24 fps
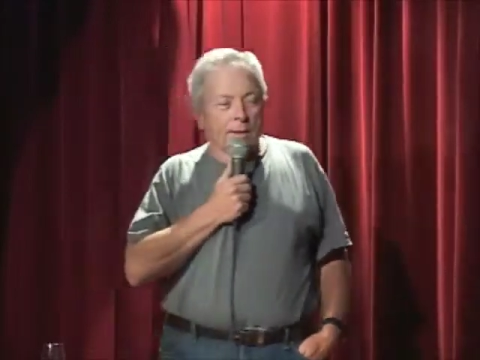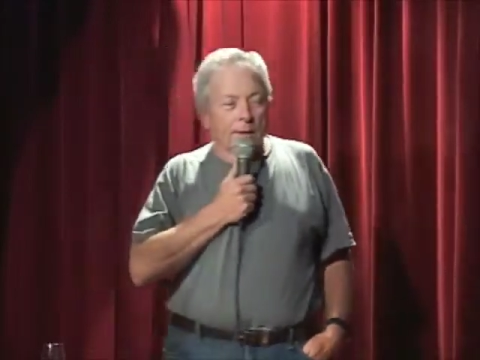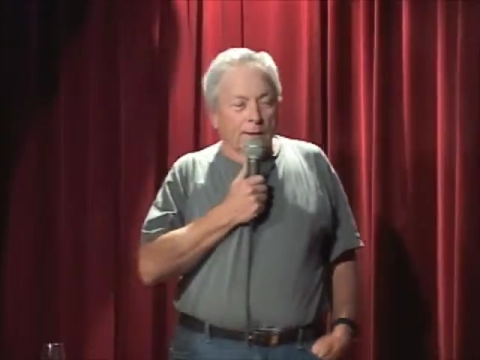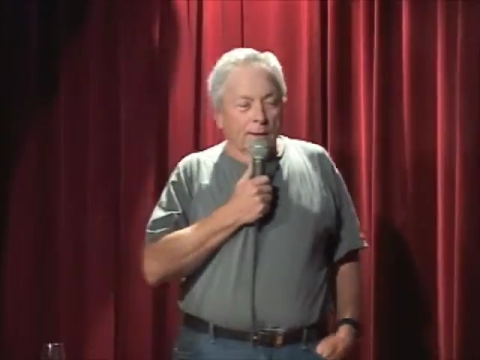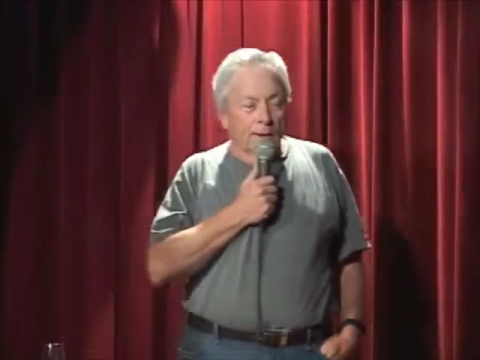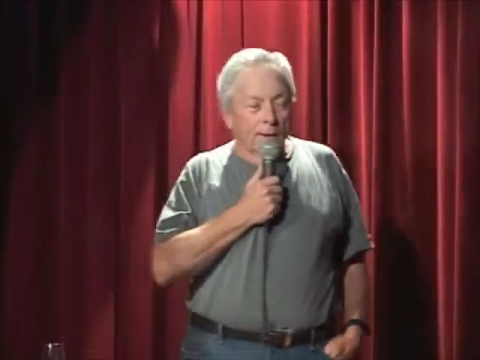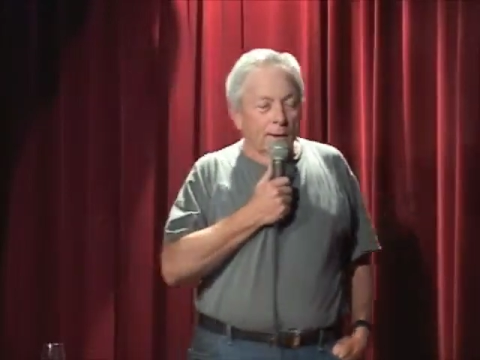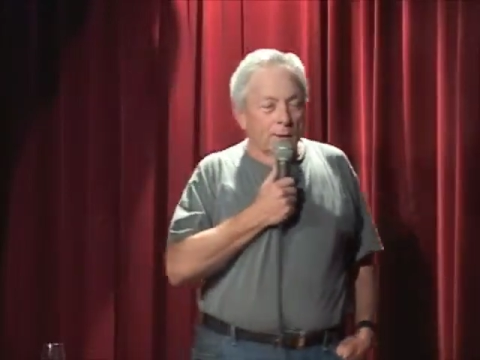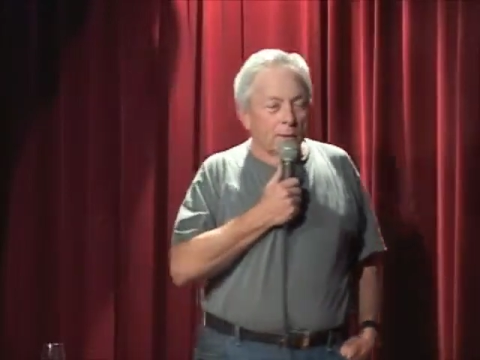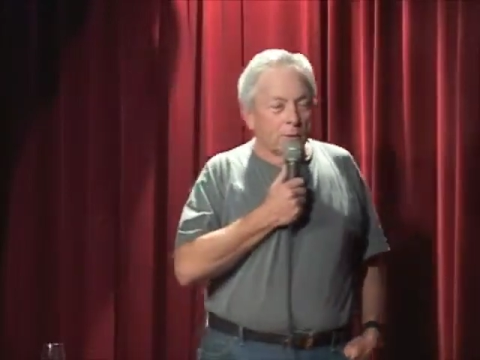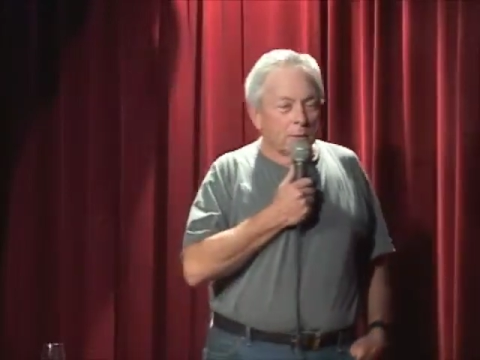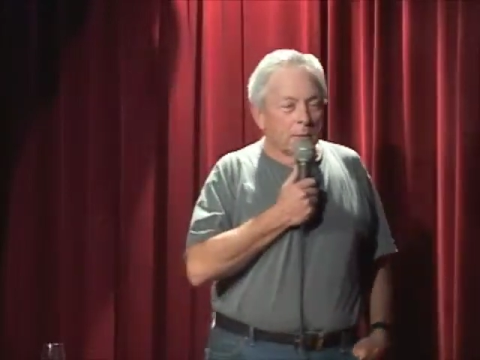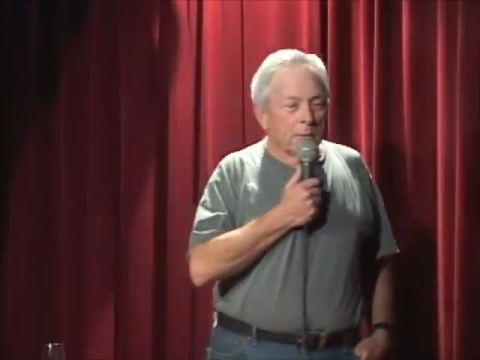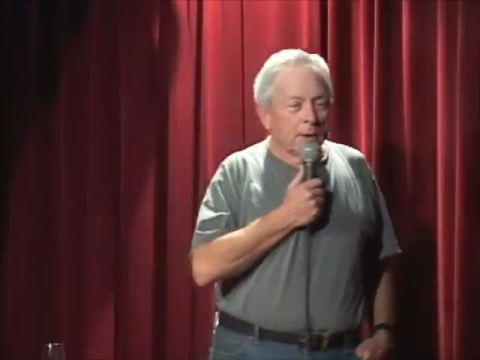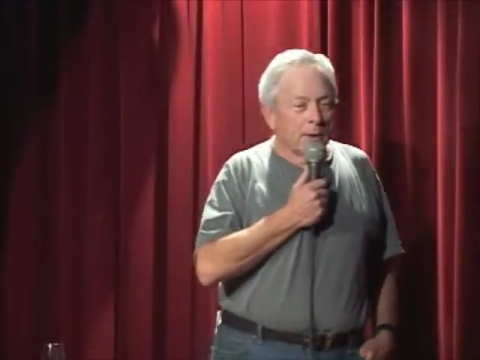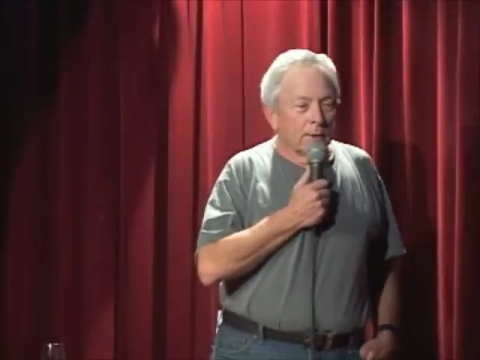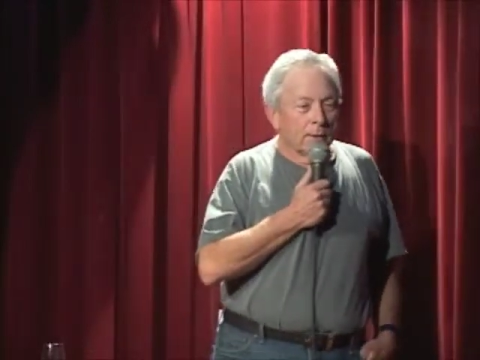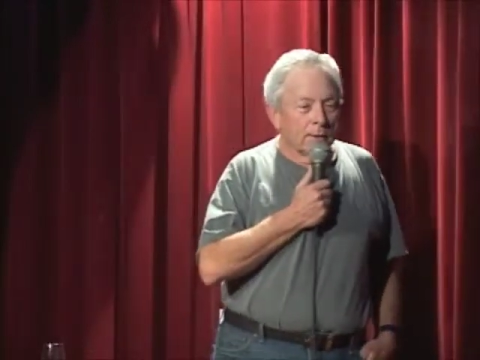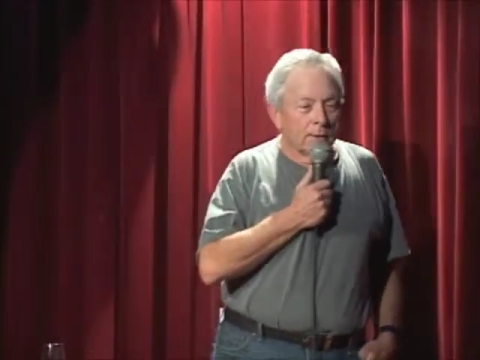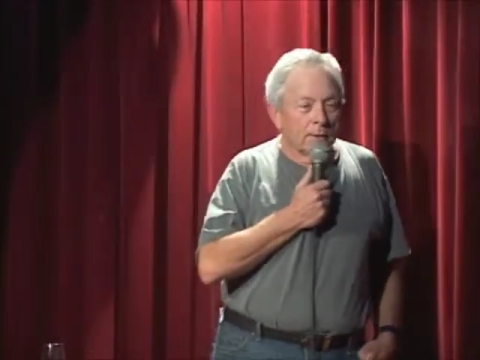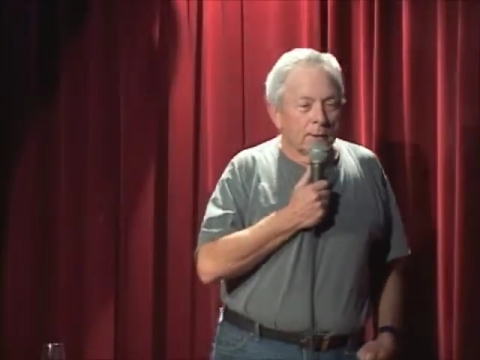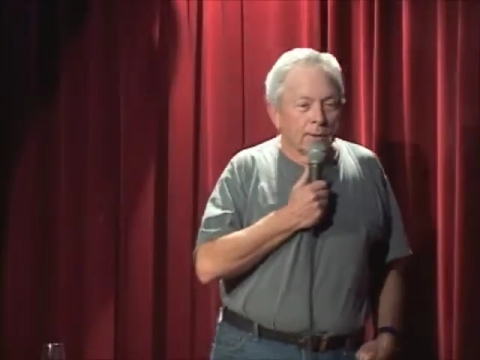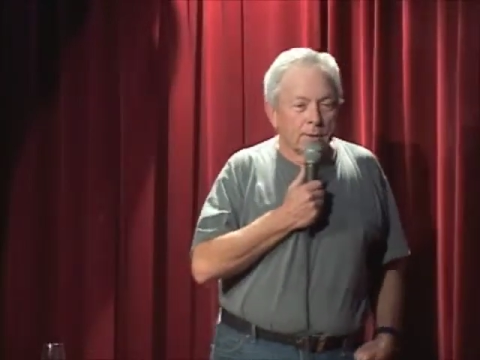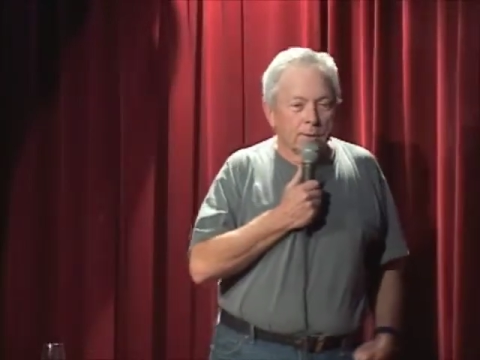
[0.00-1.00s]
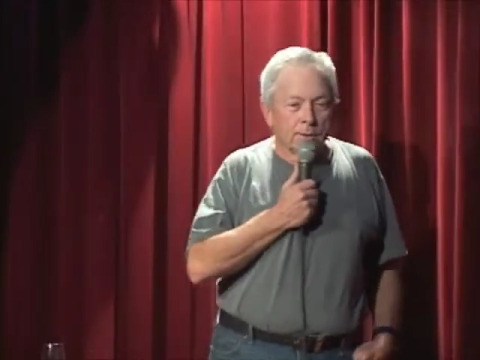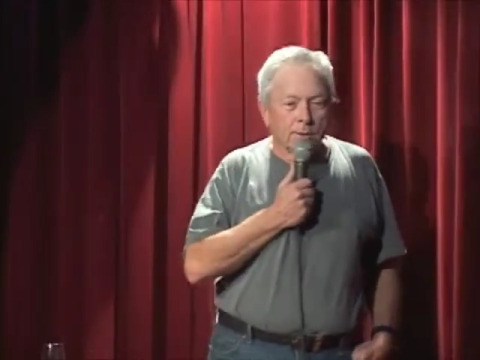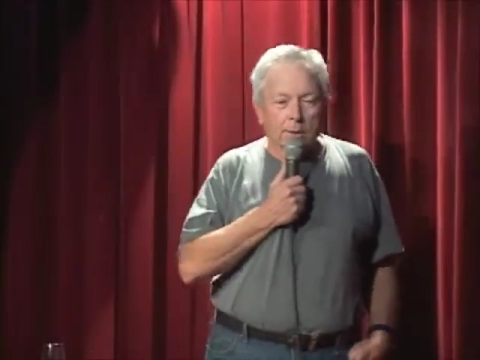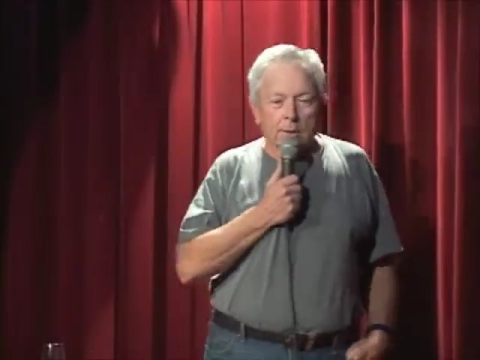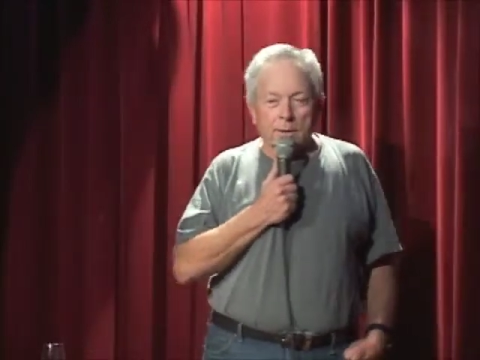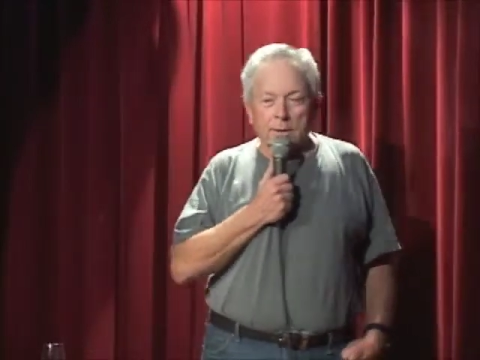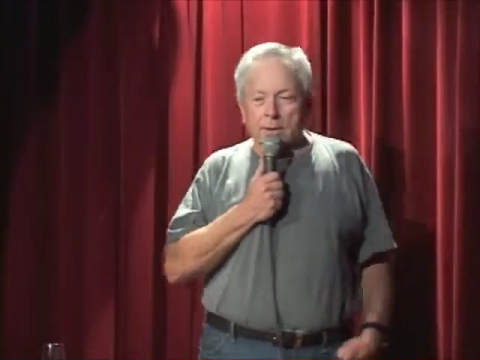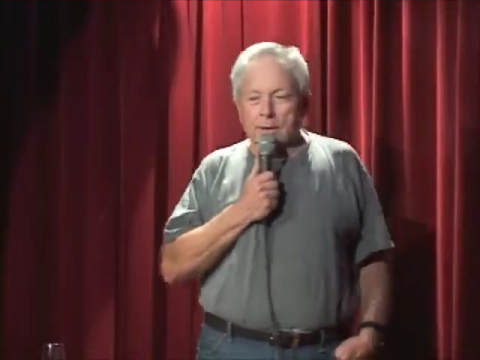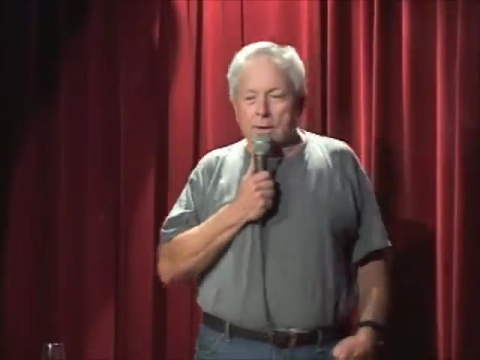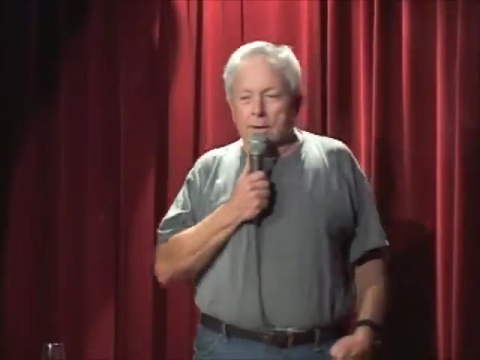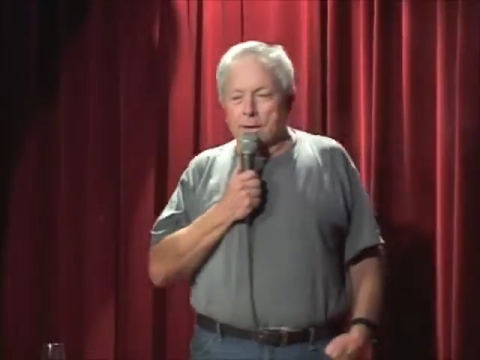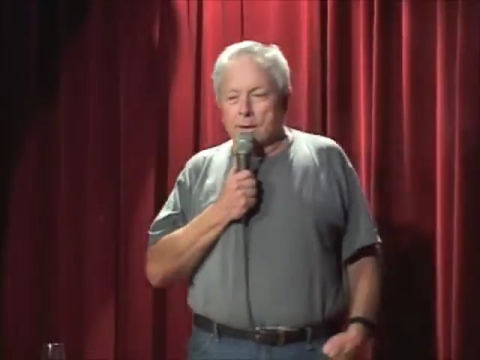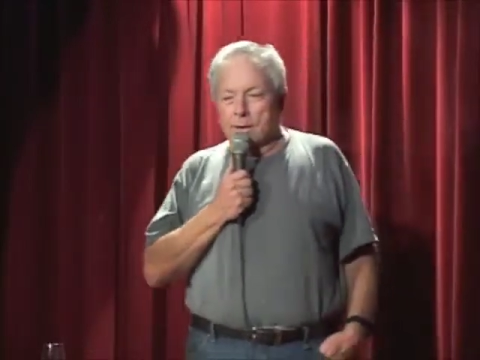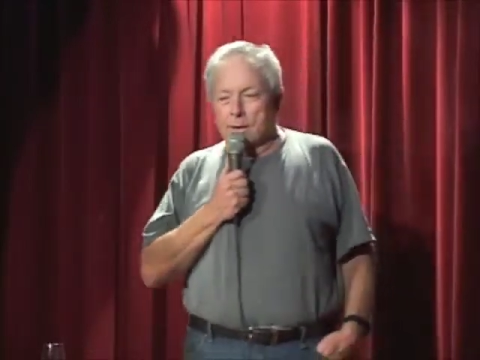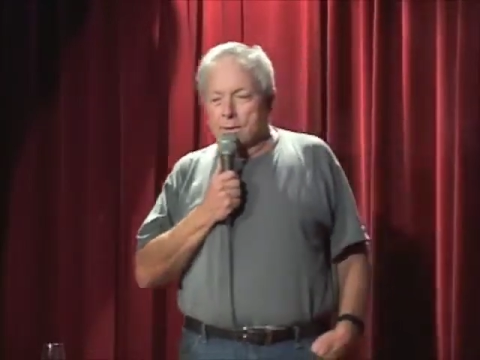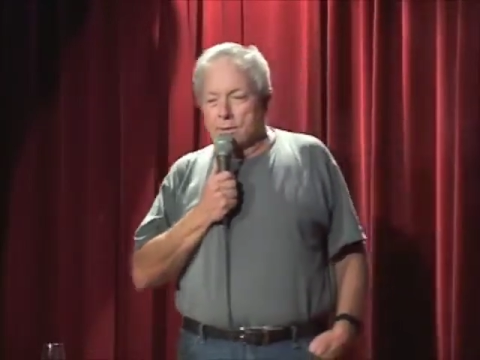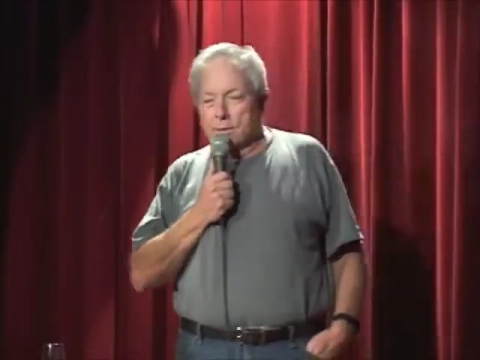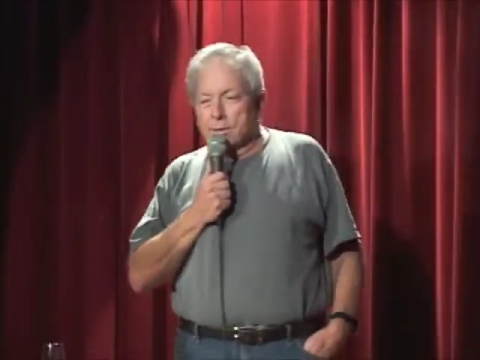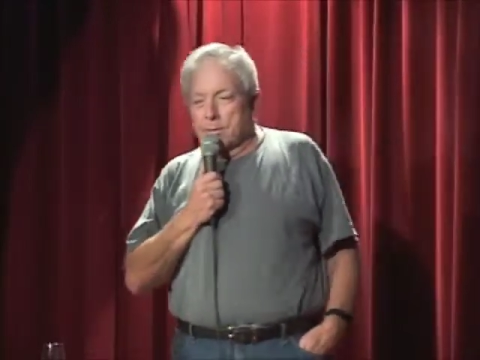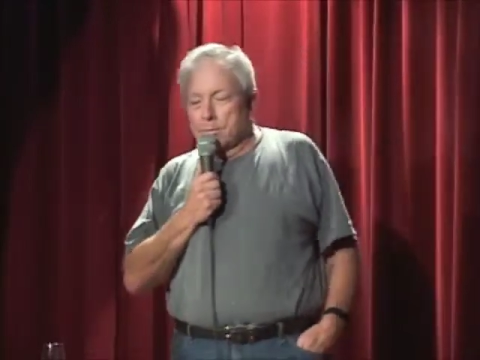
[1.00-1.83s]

That's better than I thought, guys.